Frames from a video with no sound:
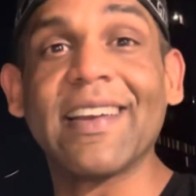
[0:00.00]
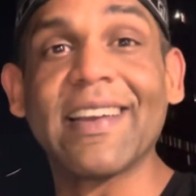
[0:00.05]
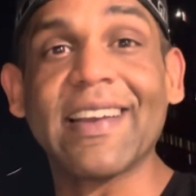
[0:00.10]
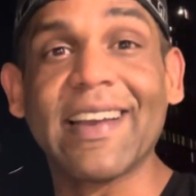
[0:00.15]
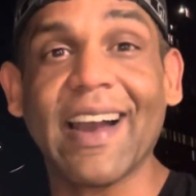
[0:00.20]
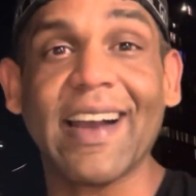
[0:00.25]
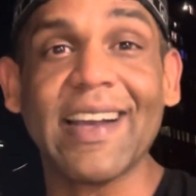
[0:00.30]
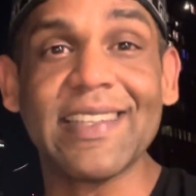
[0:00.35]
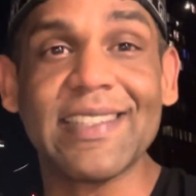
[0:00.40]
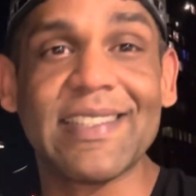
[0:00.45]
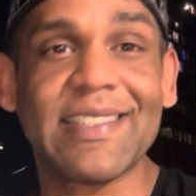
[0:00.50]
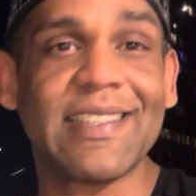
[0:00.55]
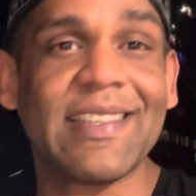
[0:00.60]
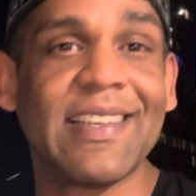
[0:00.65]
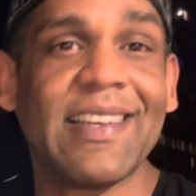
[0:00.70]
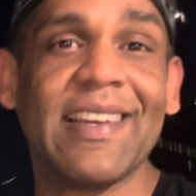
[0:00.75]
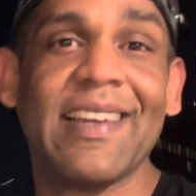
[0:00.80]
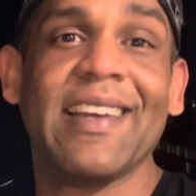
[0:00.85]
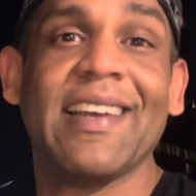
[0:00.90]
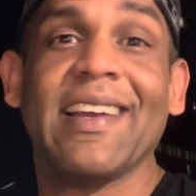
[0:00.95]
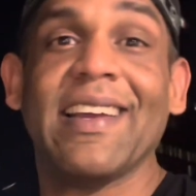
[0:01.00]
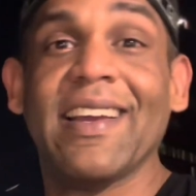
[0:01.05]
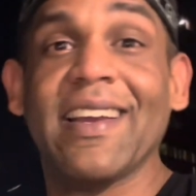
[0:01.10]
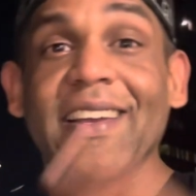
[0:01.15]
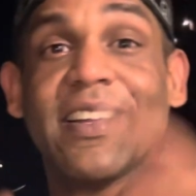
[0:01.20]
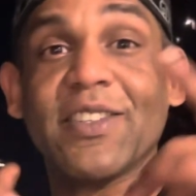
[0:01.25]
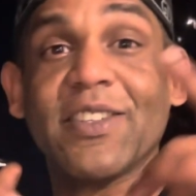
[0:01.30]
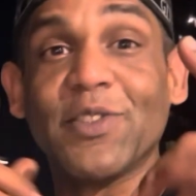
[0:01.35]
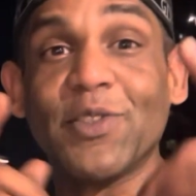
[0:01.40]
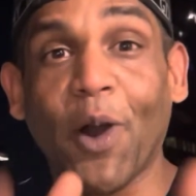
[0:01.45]
Guys,
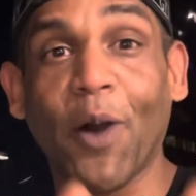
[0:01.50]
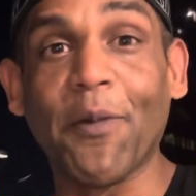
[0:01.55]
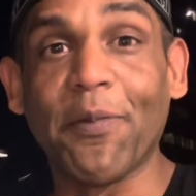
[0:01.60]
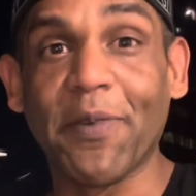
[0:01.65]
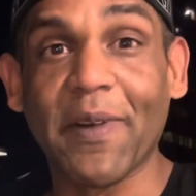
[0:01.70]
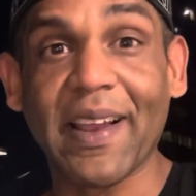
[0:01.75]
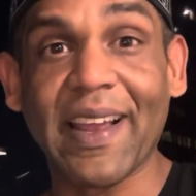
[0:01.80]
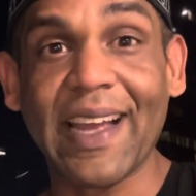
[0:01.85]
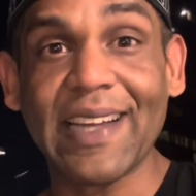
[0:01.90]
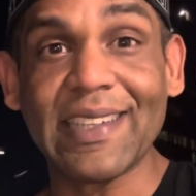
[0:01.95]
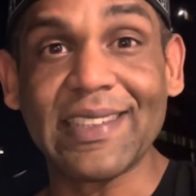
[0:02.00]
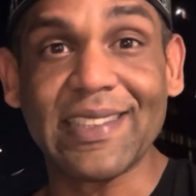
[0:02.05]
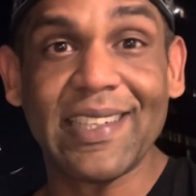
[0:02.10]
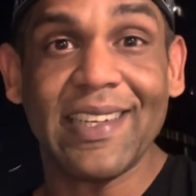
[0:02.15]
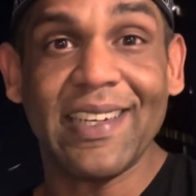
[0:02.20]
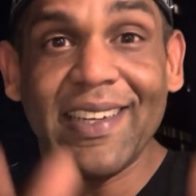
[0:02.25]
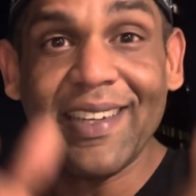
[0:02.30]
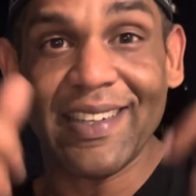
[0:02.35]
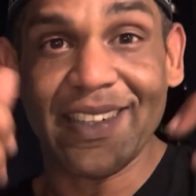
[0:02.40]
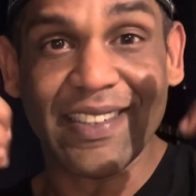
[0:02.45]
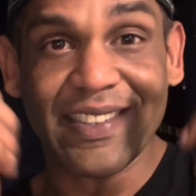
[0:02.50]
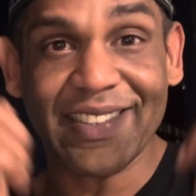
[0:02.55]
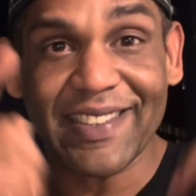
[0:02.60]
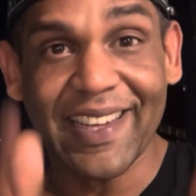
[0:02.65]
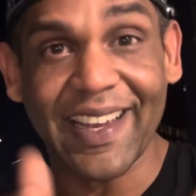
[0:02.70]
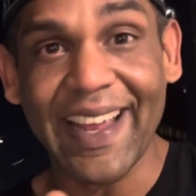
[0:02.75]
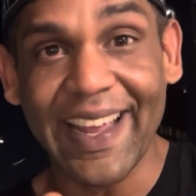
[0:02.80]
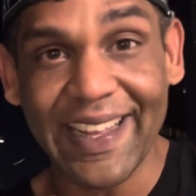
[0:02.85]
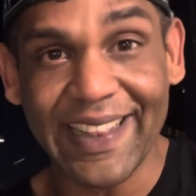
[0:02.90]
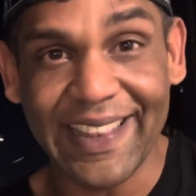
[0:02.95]
don't forget
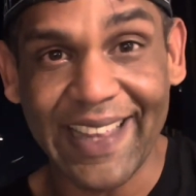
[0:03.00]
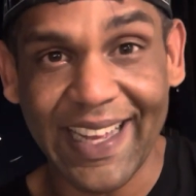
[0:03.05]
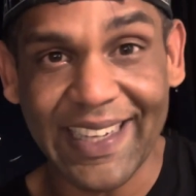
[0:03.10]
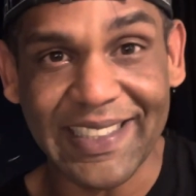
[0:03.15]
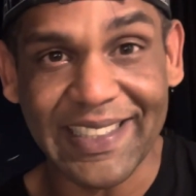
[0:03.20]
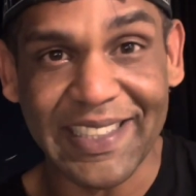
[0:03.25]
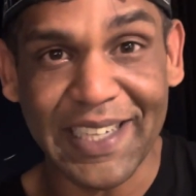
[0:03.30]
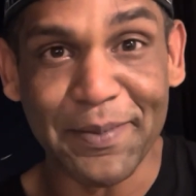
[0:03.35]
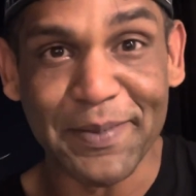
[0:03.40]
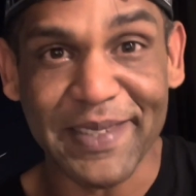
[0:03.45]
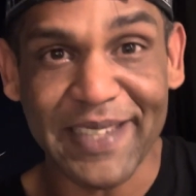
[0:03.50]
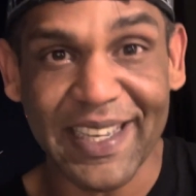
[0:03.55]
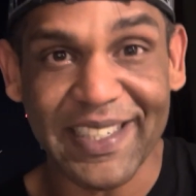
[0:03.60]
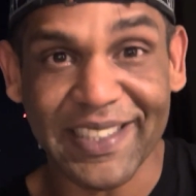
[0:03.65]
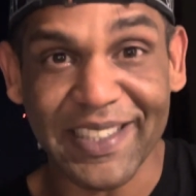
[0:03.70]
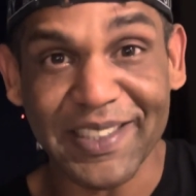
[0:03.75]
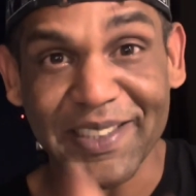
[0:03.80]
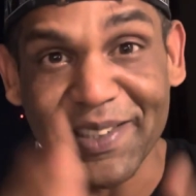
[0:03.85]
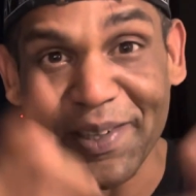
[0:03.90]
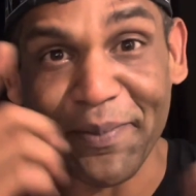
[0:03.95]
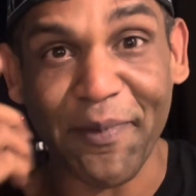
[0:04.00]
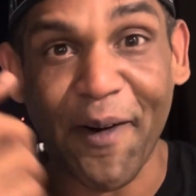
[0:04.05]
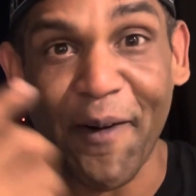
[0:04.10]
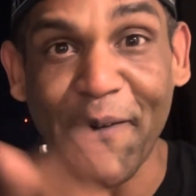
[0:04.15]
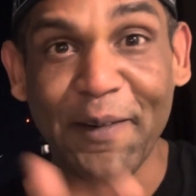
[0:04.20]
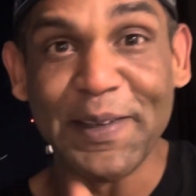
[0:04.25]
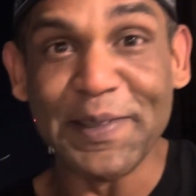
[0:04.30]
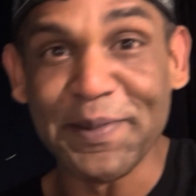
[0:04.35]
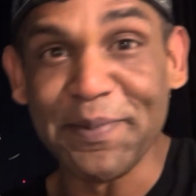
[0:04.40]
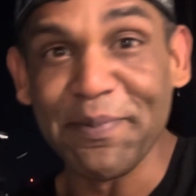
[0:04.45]
to hit that gym session
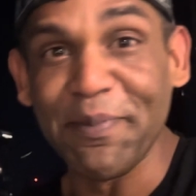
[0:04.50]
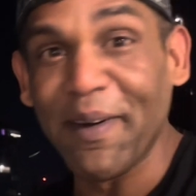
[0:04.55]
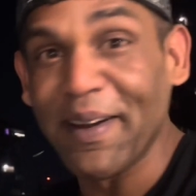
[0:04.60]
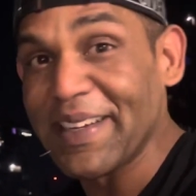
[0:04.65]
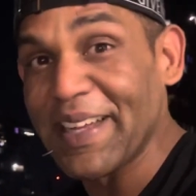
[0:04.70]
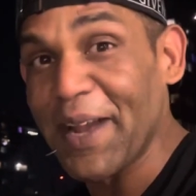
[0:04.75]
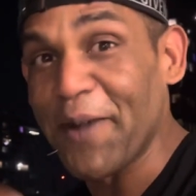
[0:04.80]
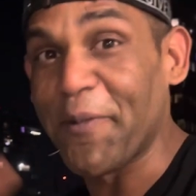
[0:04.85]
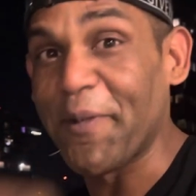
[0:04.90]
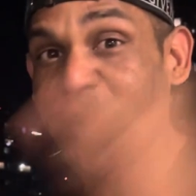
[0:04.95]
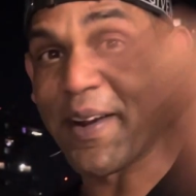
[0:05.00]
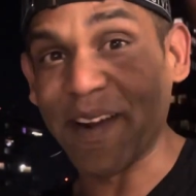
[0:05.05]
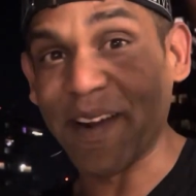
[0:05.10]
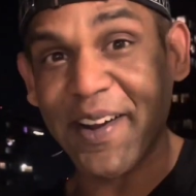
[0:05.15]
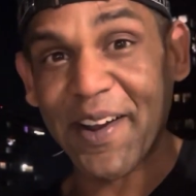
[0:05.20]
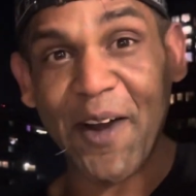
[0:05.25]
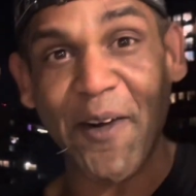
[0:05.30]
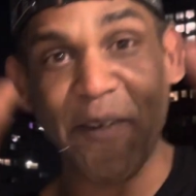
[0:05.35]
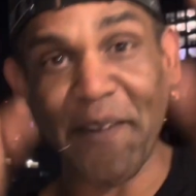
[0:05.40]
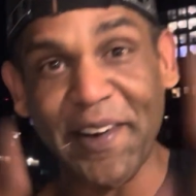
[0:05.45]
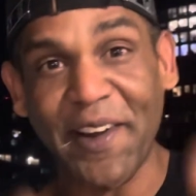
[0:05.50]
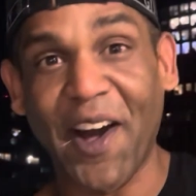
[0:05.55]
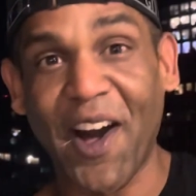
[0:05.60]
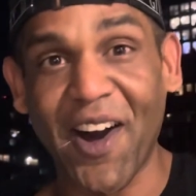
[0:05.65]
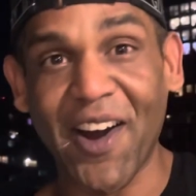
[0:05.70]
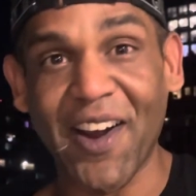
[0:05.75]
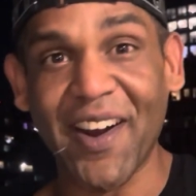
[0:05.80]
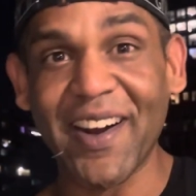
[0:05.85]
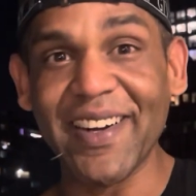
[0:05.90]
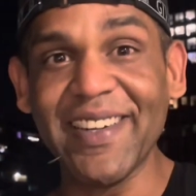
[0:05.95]
tomorrow. Is Monday. We are going
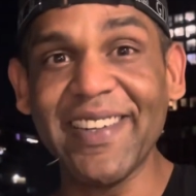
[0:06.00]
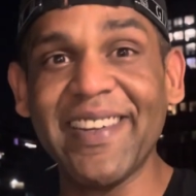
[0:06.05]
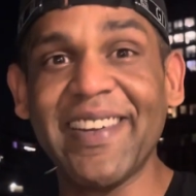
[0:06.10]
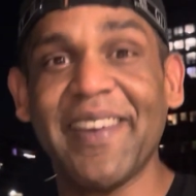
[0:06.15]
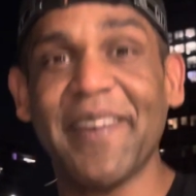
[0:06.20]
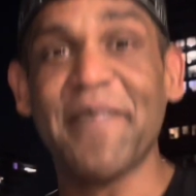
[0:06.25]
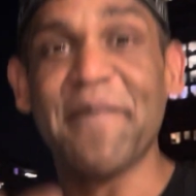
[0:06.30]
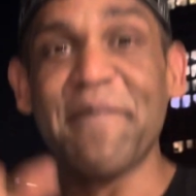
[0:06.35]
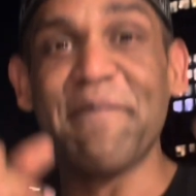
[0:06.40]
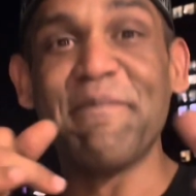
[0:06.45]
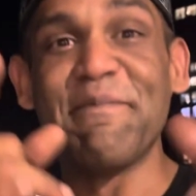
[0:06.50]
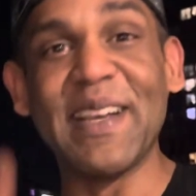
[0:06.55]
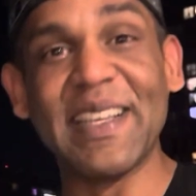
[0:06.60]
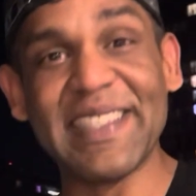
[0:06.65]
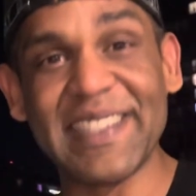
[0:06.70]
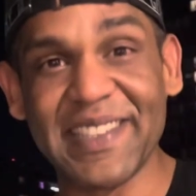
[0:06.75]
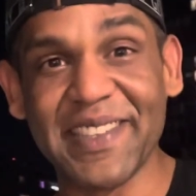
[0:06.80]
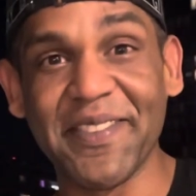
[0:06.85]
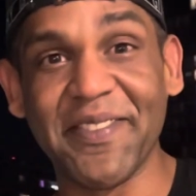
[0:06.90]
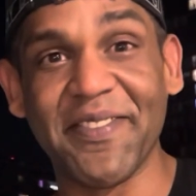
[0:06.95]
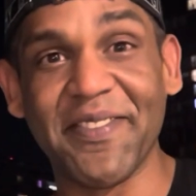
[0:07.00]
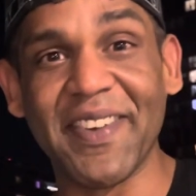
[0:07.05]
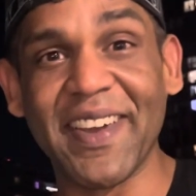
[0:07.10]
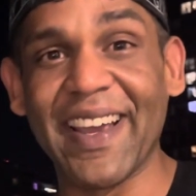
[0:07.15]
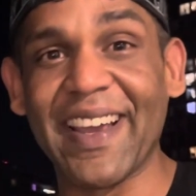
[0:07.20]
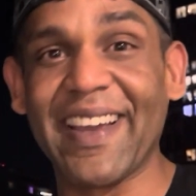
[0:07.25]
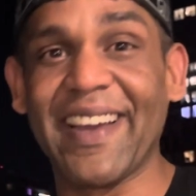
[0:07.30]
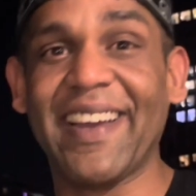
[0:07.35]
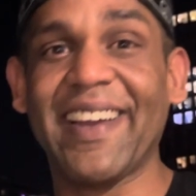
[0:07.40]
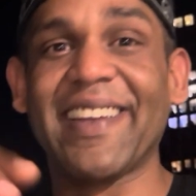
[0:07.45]
hard. Mr.
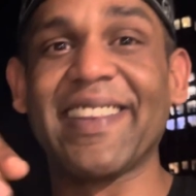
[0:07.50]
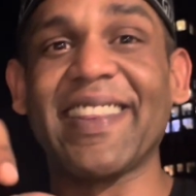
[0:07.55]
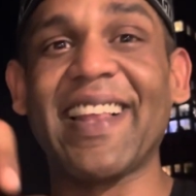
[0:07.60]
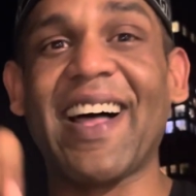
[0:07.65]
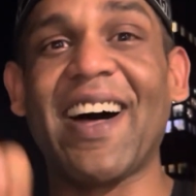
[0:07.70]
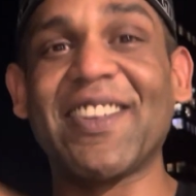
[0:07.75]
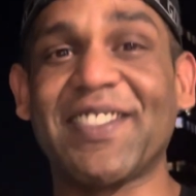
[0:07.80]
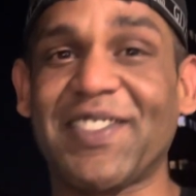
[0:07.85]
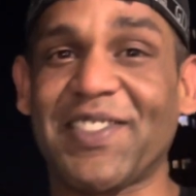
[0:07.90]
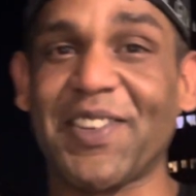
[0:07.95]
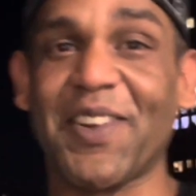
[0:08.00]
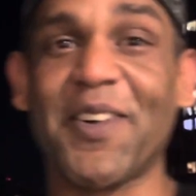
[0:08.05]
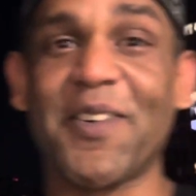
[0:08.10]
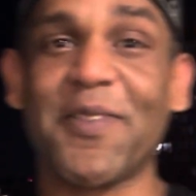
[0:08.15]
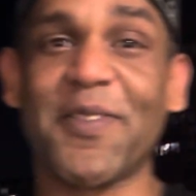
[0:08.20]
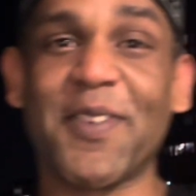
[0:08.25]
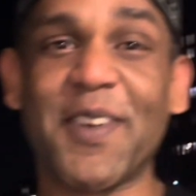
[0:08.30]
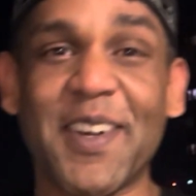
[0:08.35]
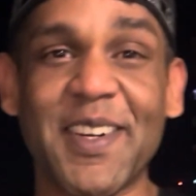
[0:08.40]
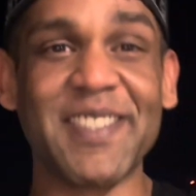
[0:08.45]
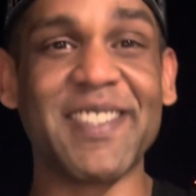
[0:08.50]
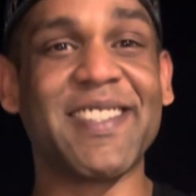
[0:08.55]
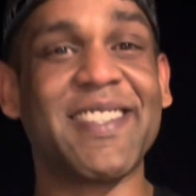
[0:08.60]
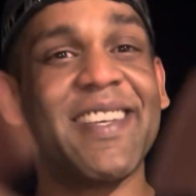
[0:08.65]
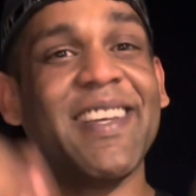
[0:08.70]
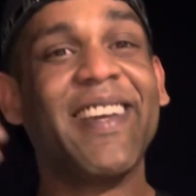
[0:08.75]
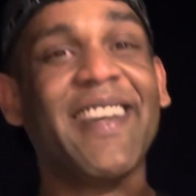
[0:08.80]
Vic, Cloud Surfers.